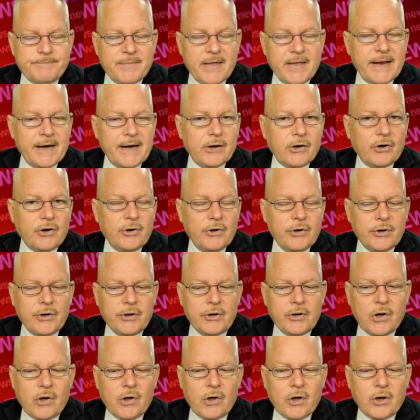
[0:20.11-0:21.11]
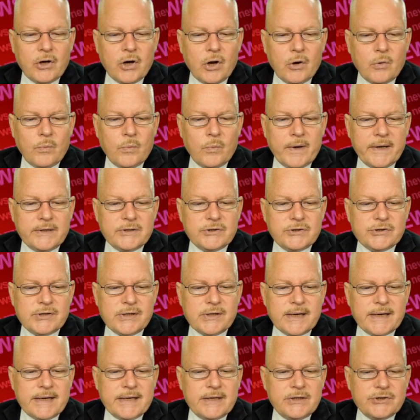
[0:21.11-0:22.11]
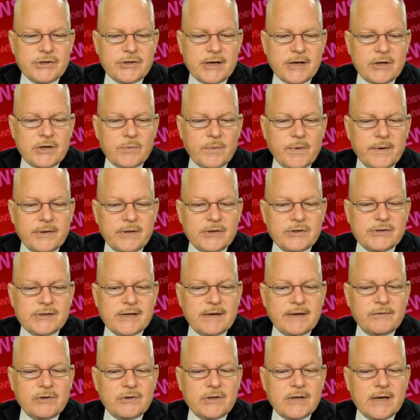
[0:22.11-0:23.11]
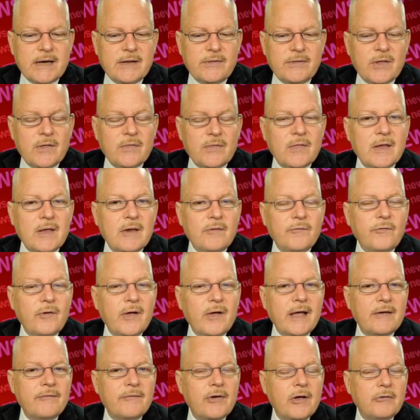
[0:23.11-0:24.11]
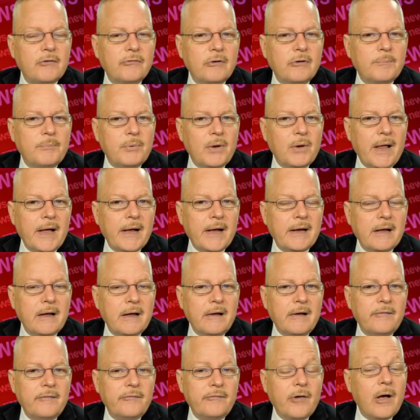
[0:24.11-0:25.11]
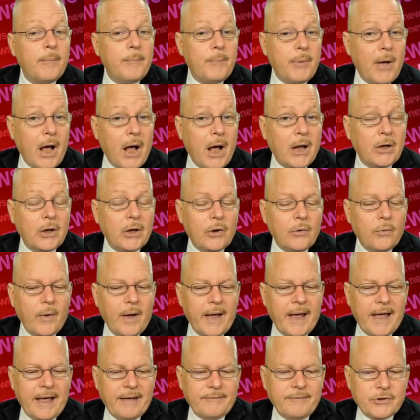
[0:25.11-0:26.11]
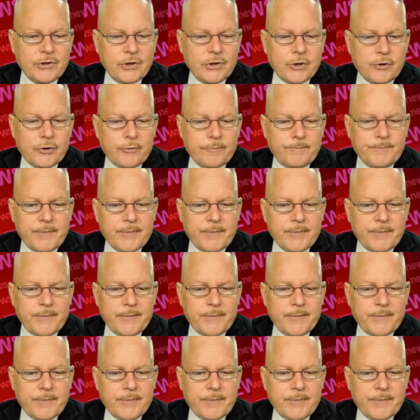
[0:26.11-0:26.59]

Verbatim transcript: It occurred on Wednesday, January the 17th, in the 500 block of Apollo Avenue.